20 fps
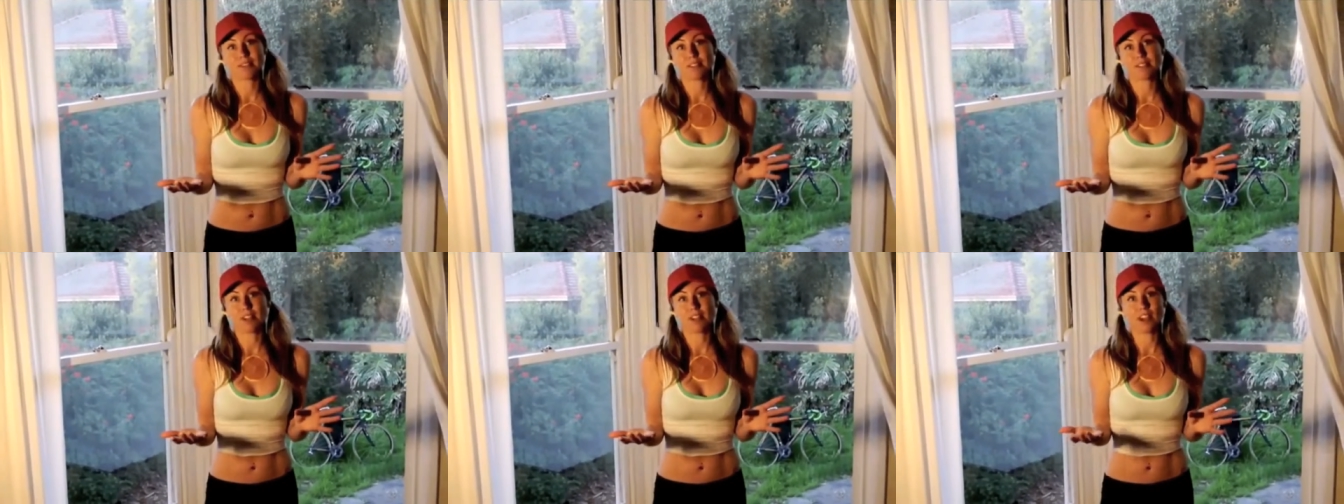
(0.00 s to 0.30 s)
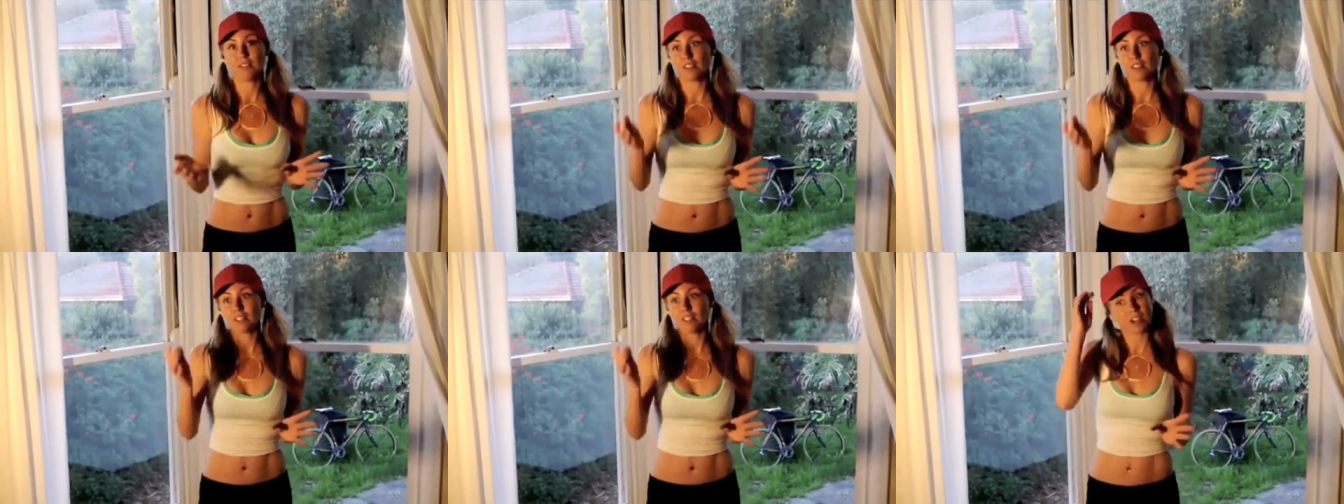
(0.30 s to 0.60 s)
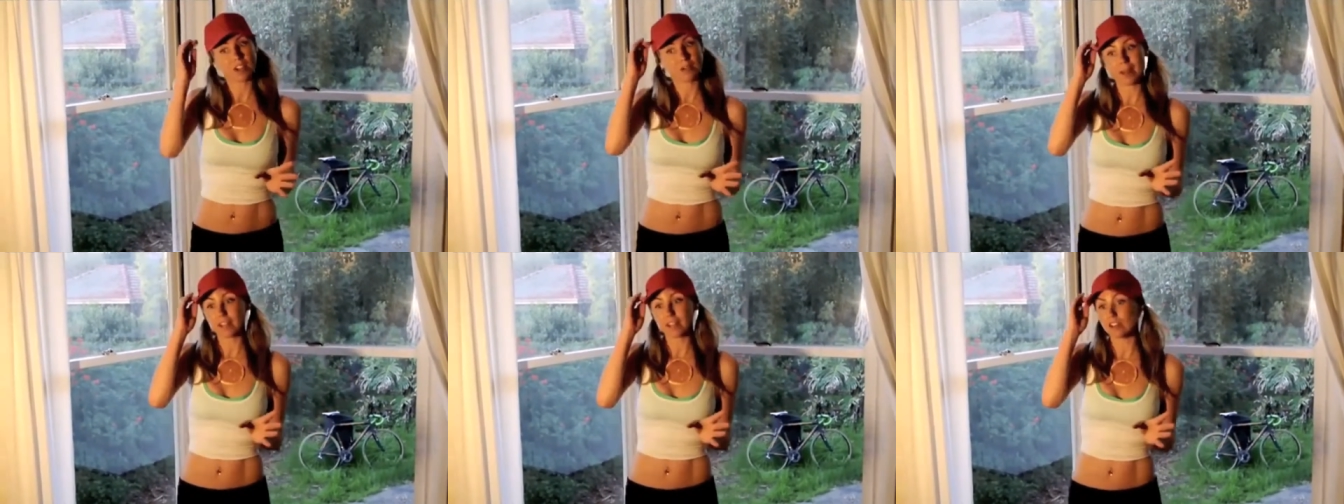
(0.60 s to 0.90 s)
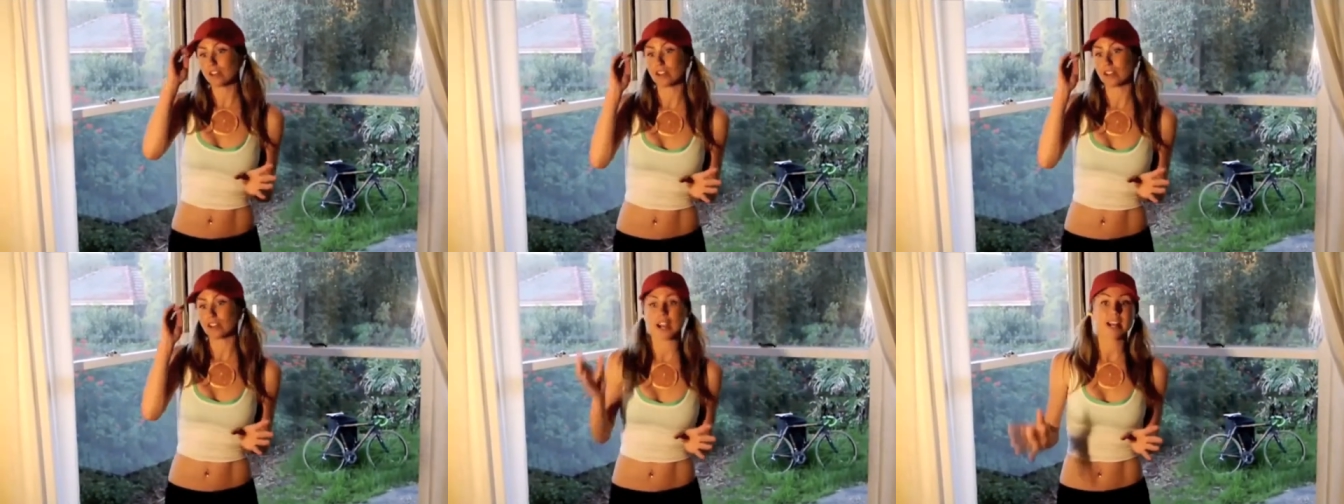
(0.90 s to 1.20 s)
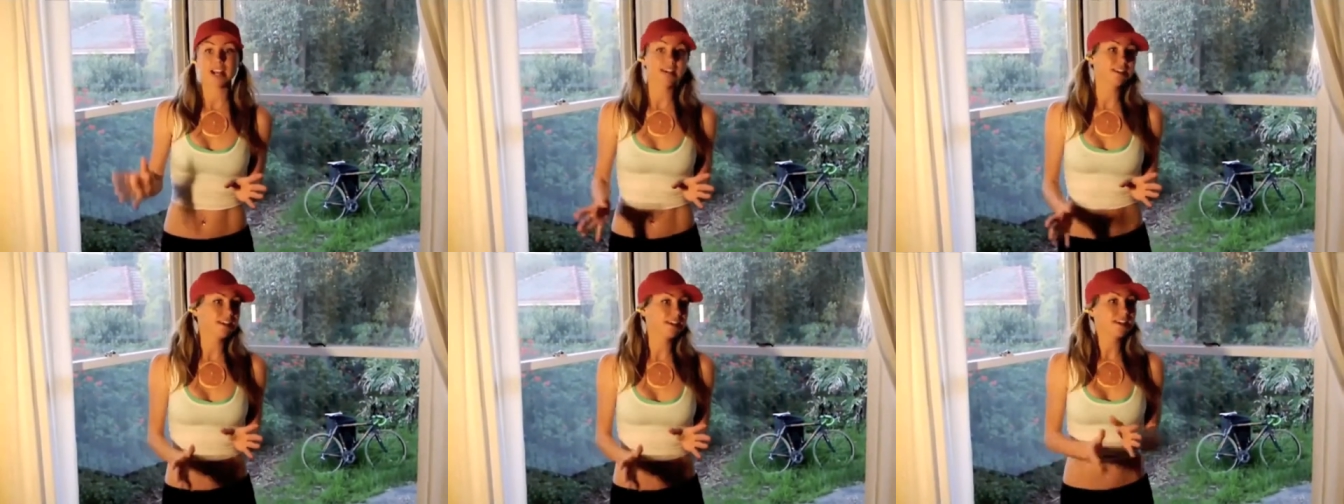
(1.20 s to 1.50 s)
You know, if it's going to make you
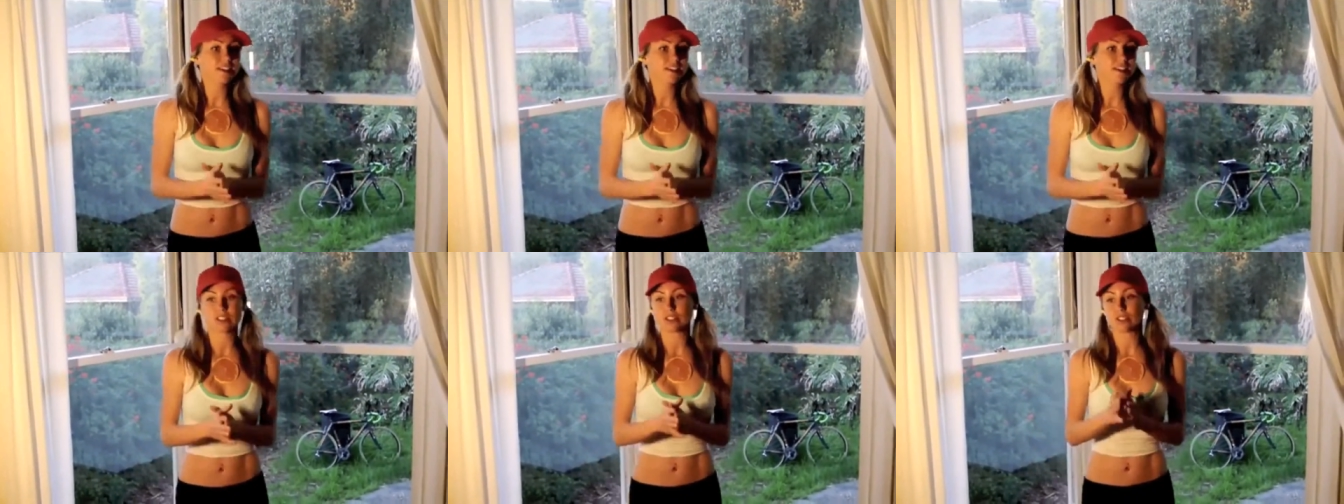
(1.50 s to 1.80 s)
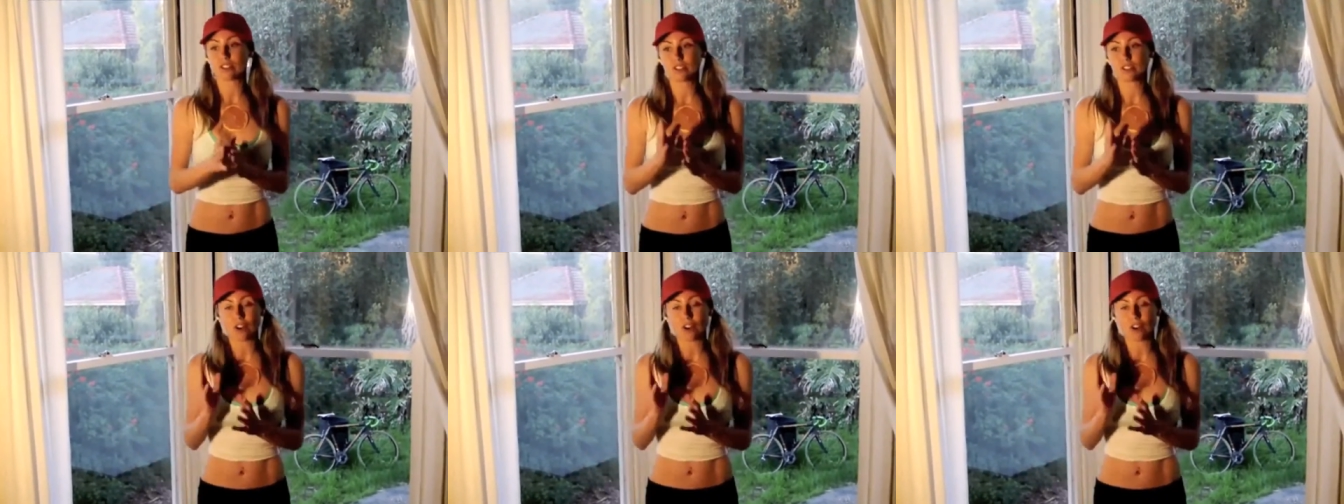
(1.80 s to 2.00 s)
crazy, just